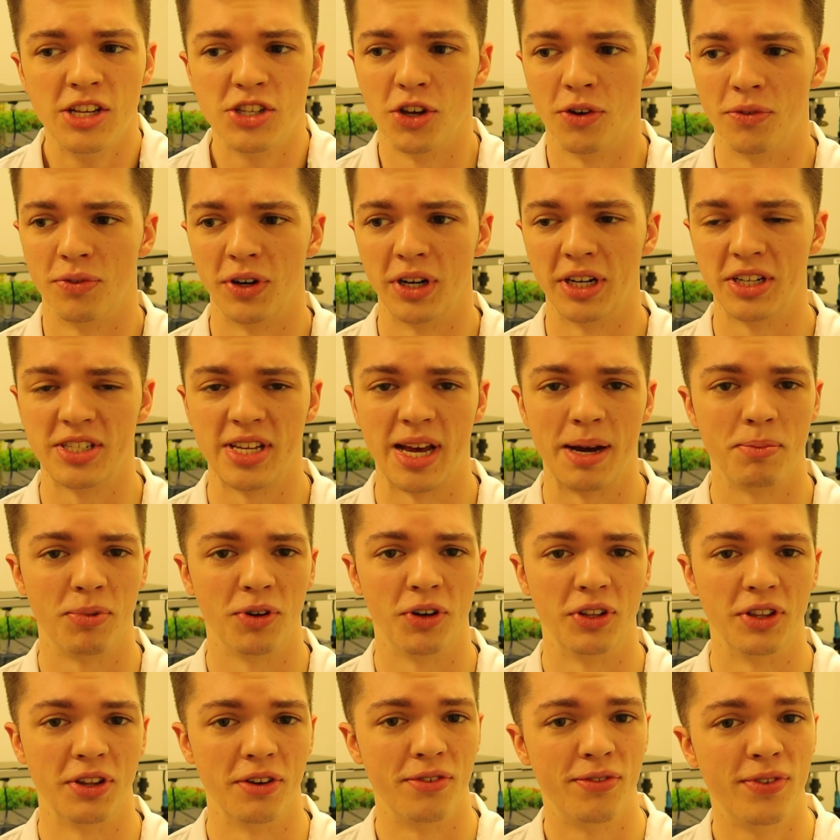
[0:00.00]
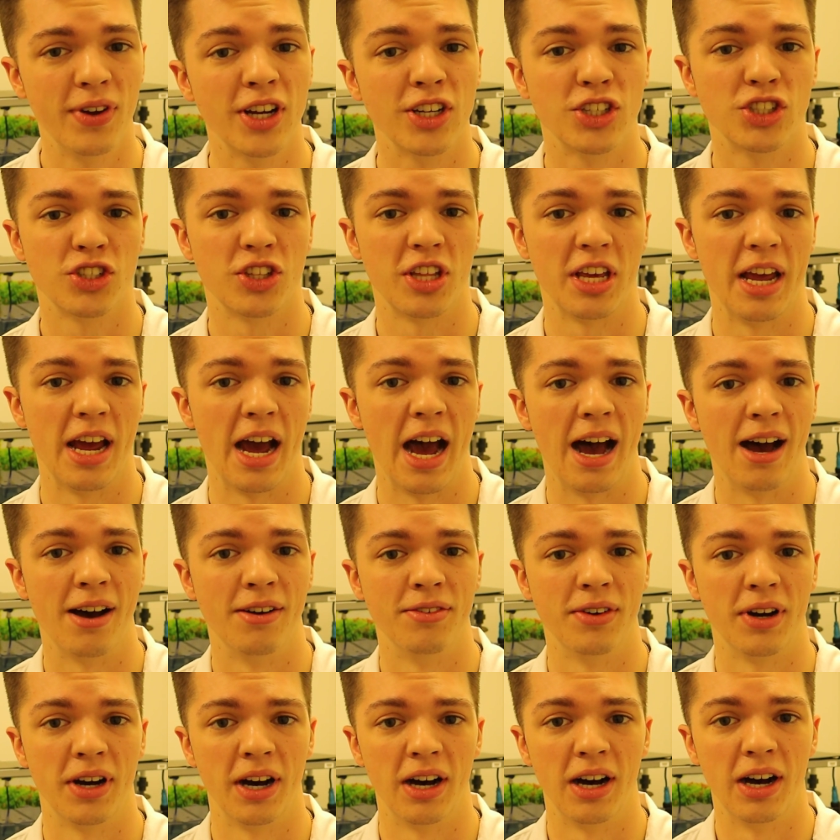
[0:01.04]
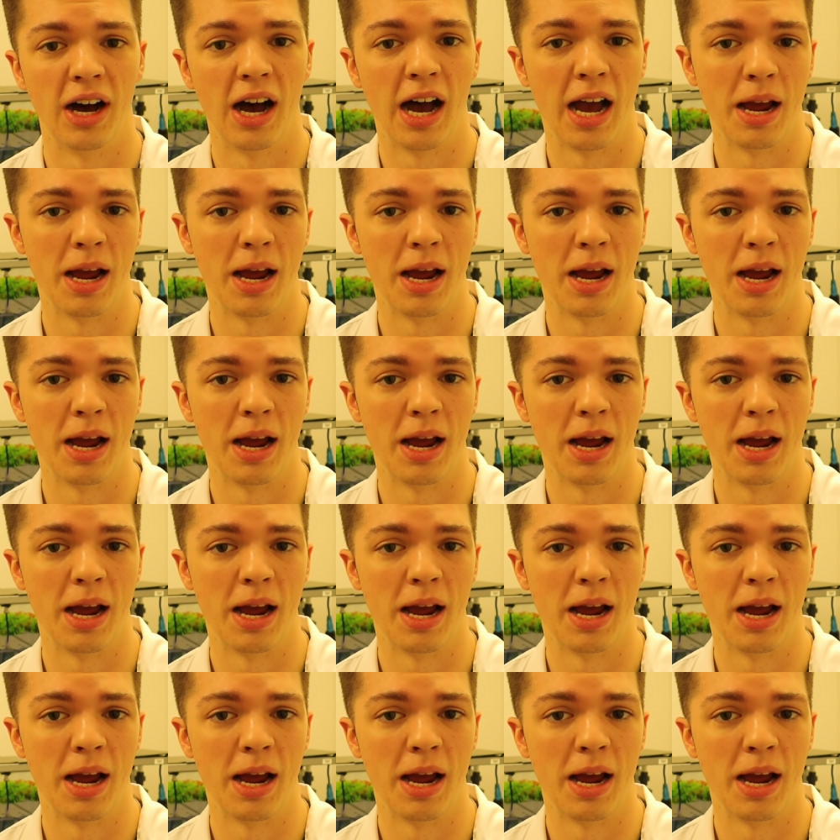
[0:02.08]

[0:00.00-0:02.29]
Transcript: So for example, in the fish, they have a